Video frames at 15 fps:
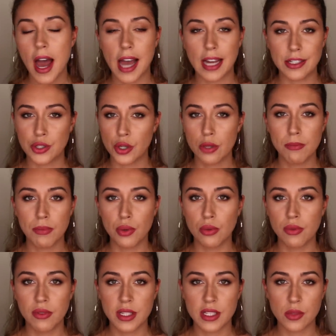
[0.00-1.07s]
I don't pull
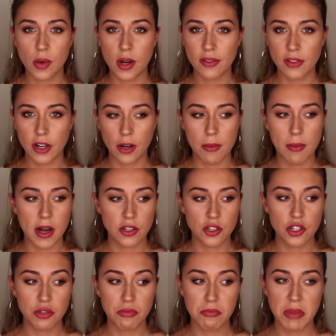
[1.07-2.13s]
for this one very
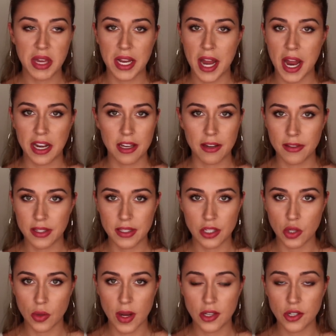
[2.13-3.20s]
much in any other
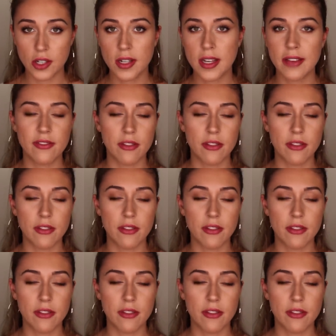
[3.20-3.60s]
situation.